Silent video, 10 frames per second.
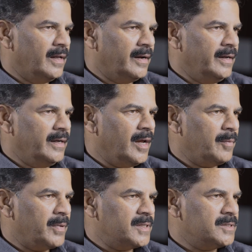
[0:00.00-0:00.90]
Learning
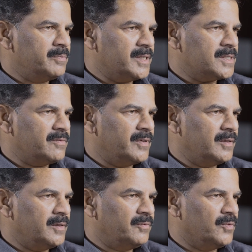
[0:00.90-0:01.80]
happens best
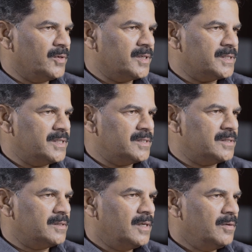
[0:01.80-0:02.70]
when the focus
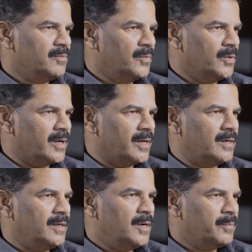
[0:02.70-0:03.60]
is more
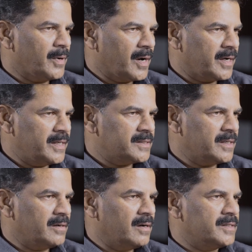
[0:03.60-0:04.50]
on
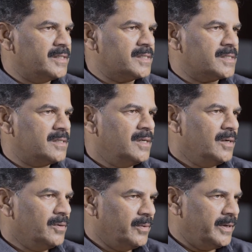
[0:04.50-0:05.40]
practice and not just
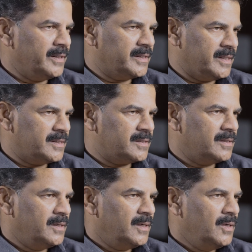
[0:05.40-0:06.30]
knowing
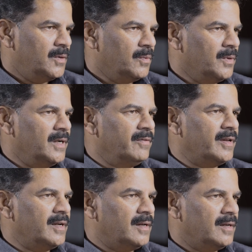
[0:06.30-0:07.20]
things. Only
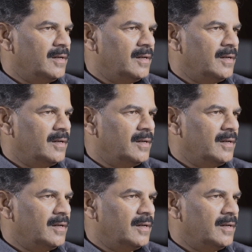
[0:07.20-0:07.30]
when